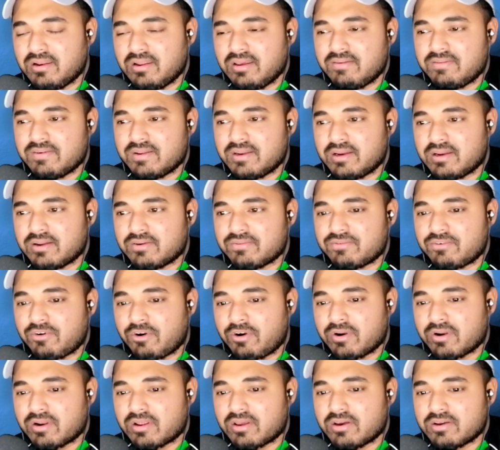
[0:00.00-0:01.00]
said, "You're living in a
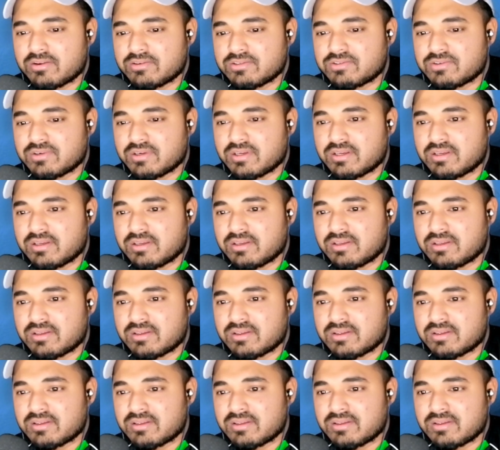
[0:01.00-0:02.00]
foreign country.
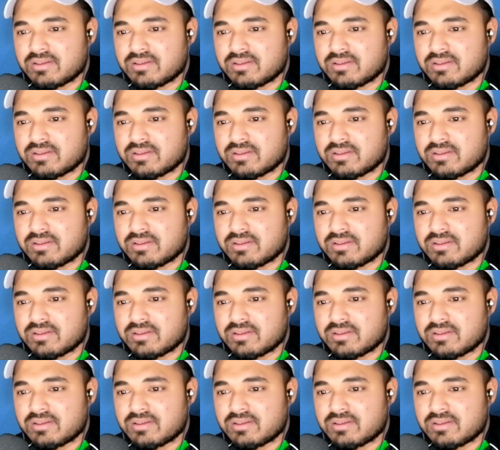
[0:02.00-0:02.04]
